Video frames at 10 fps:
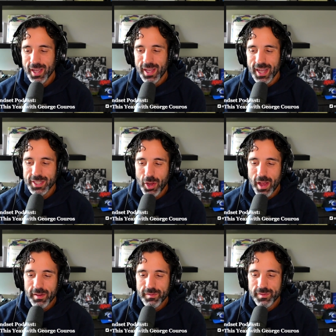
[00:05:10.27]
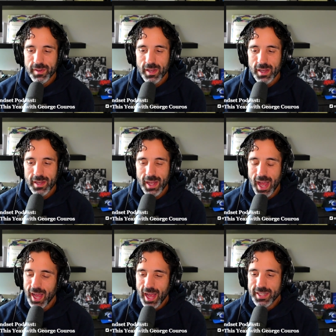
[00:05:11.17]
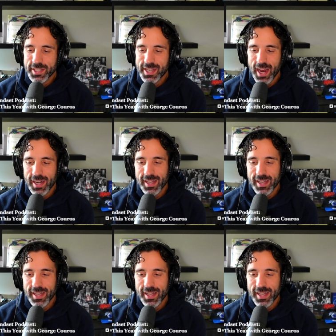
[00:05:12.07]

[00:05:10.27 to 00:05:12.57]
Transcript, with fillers: And so I just kind of,